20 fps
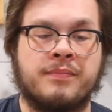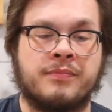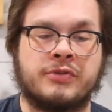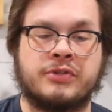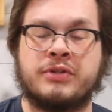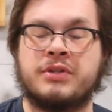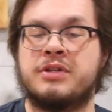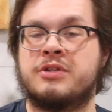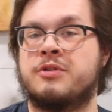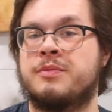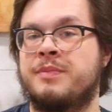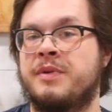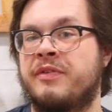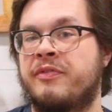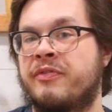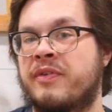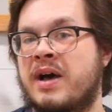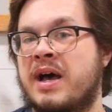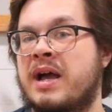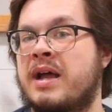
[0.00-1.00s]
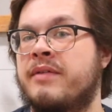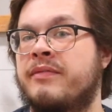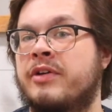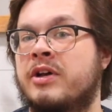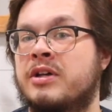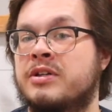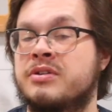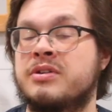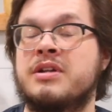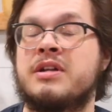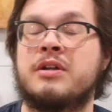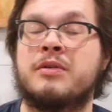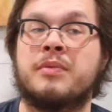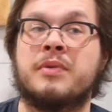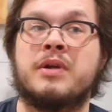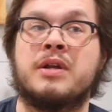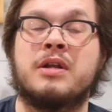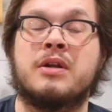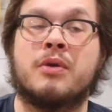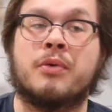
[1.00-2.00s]
So this would be five. I also need to
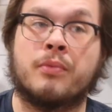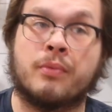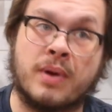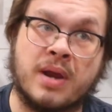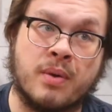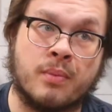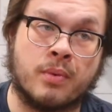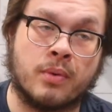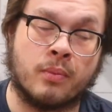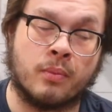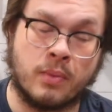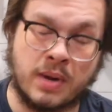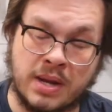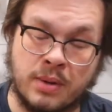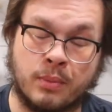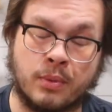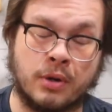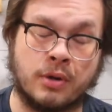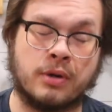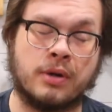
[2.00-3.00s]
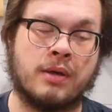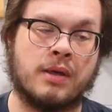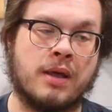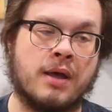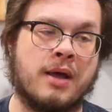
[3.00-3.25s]
read Wayward.